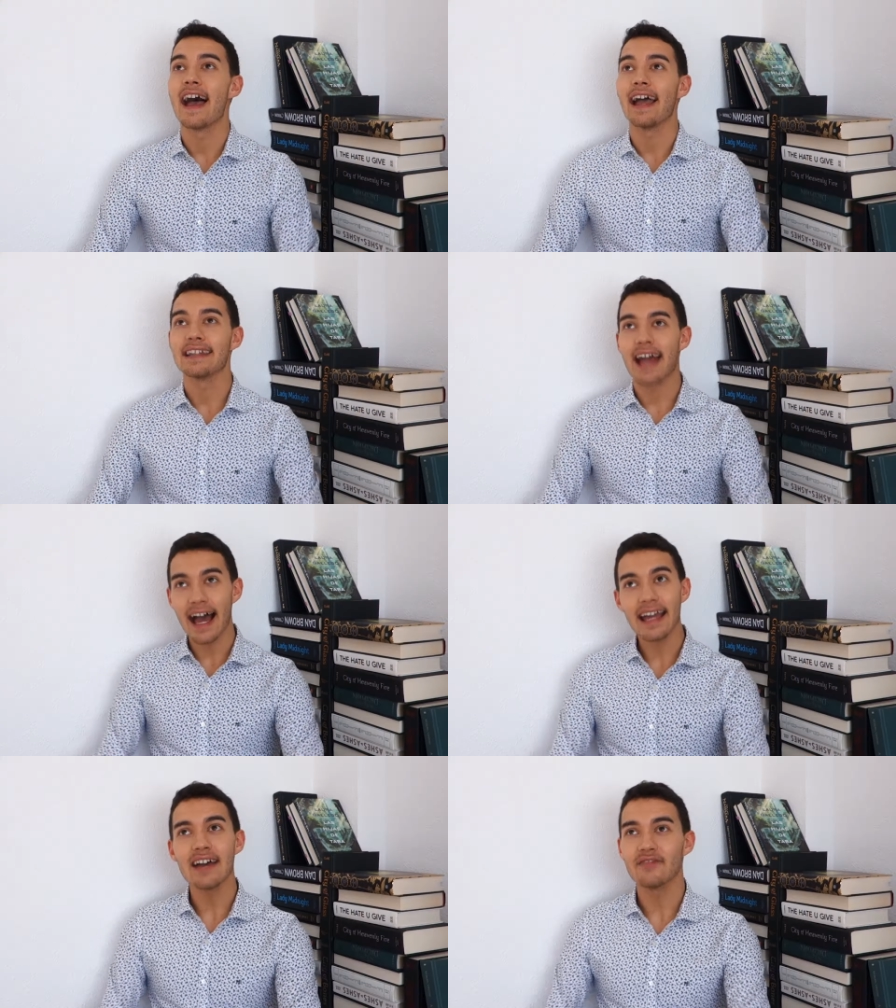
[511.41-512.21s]
And
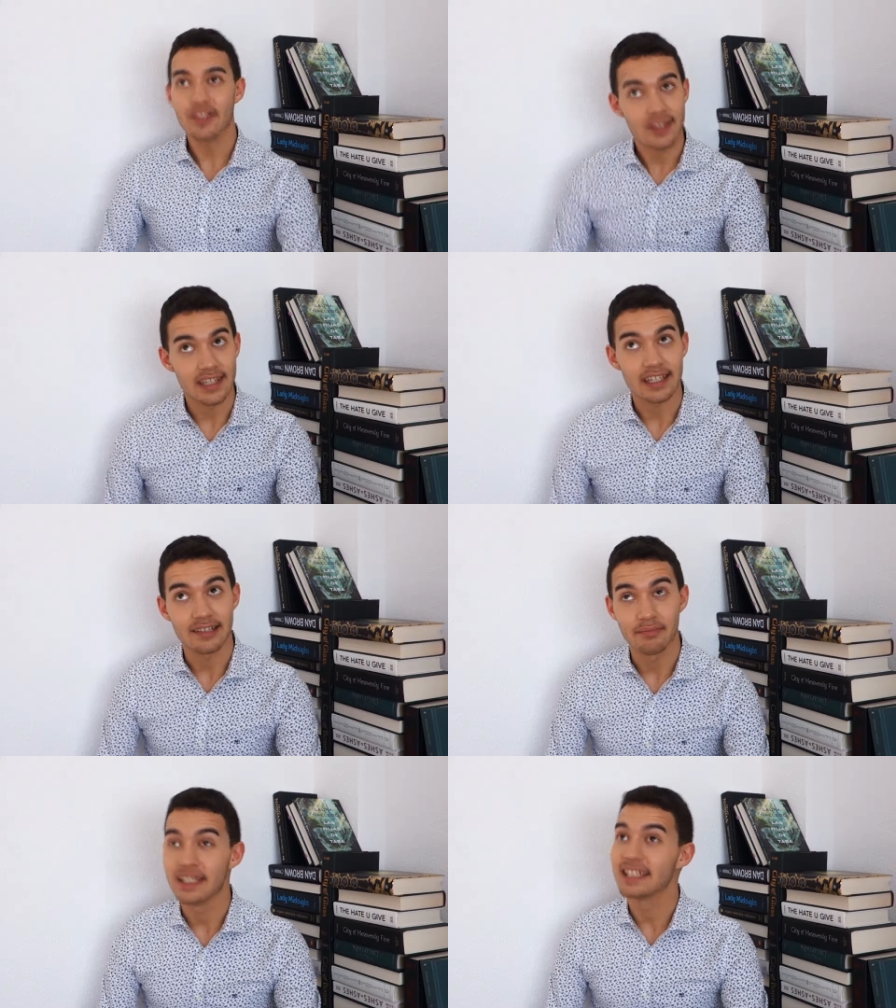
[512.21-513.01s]
I have to
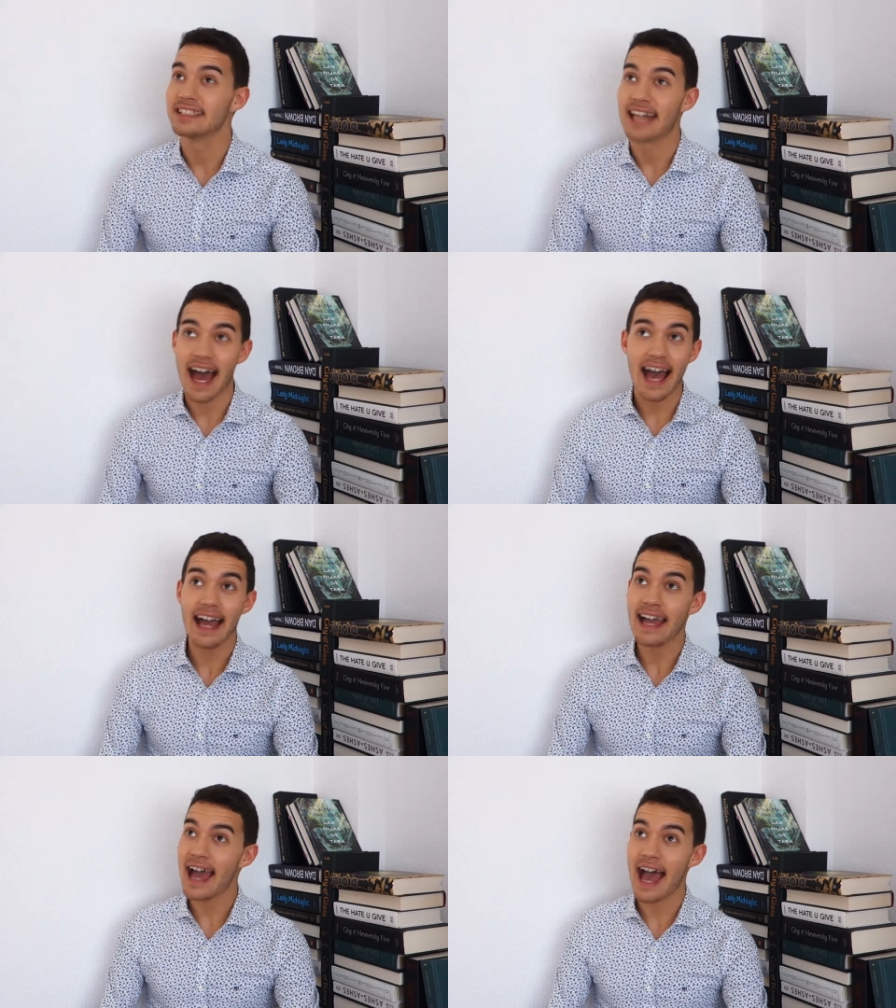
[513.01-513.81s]
think because
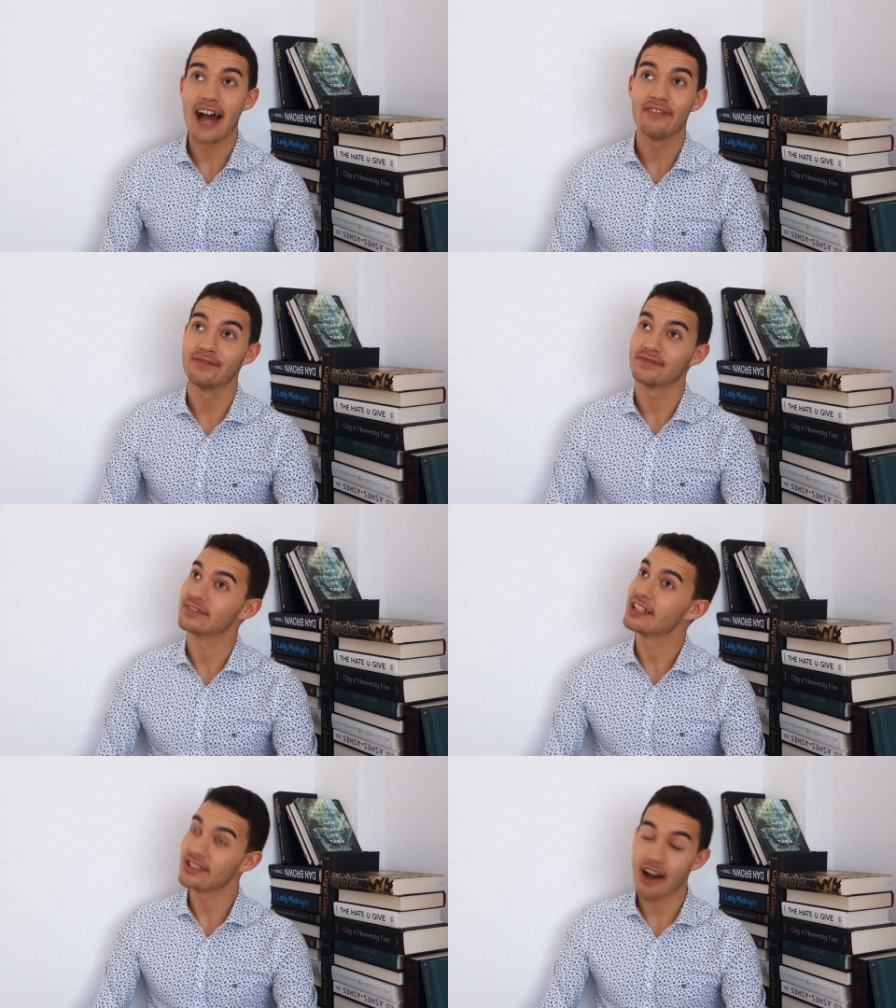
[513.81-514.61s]
I have
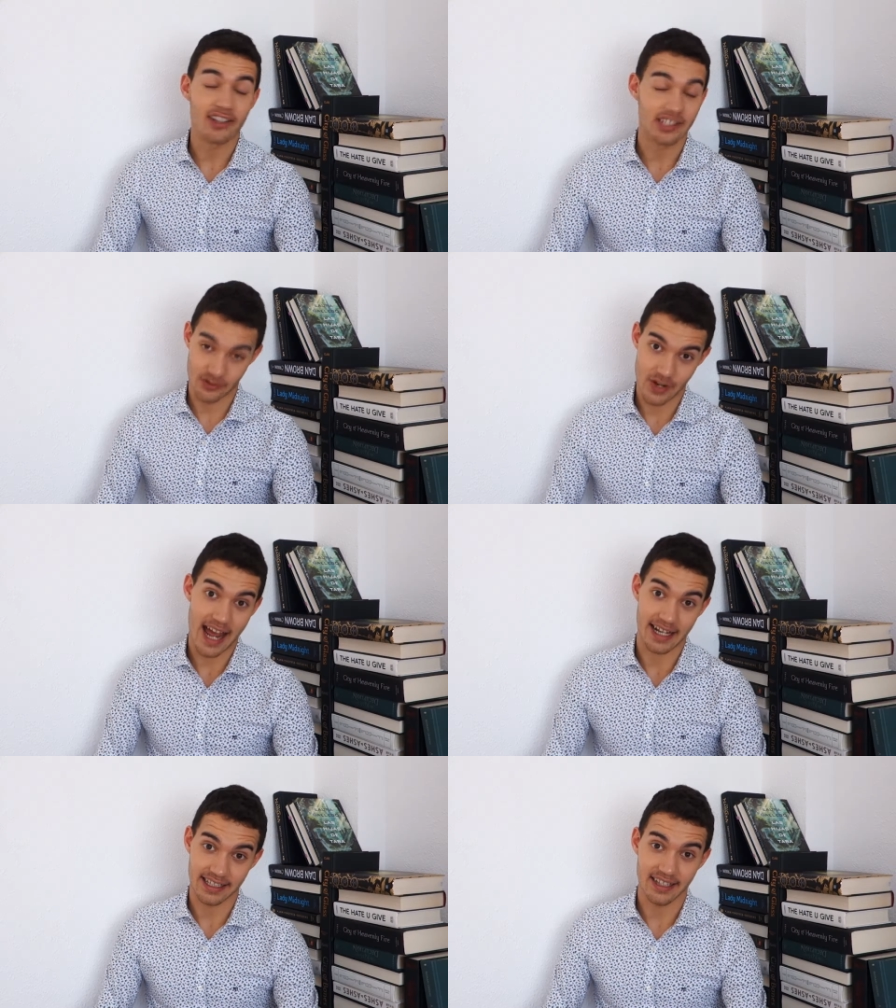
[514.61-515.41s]
lost
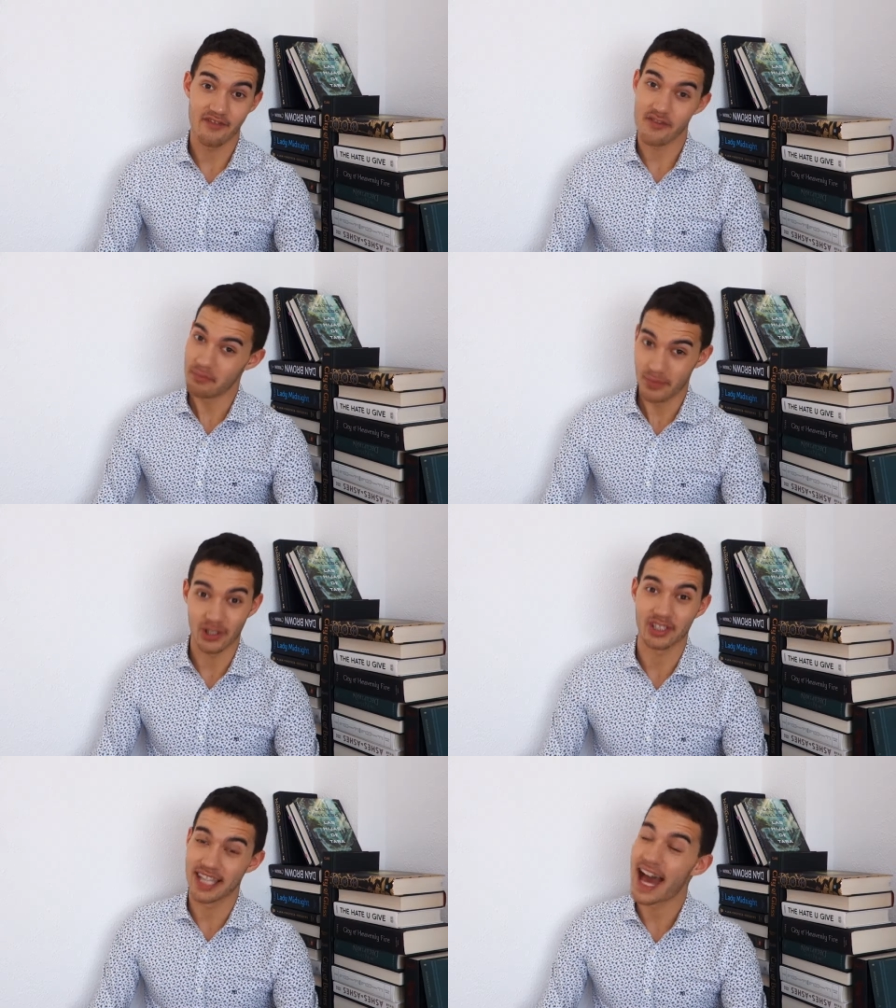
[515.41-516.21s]
track of the
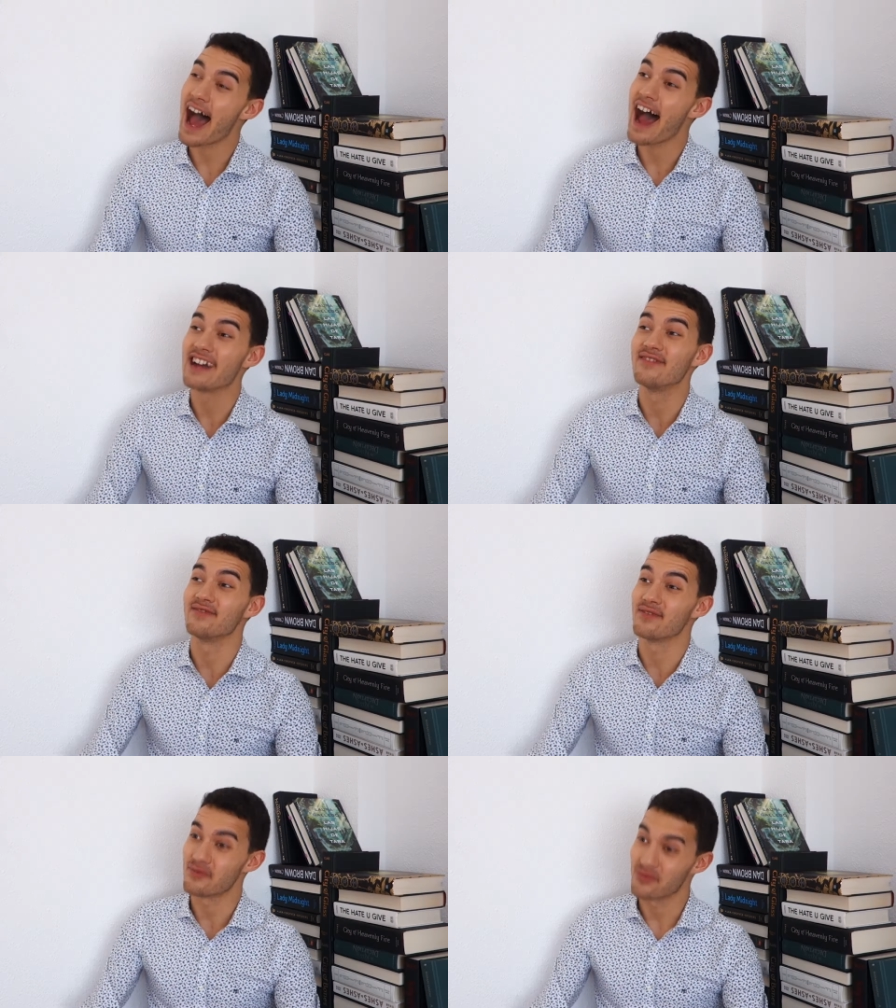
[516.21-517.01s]
books I've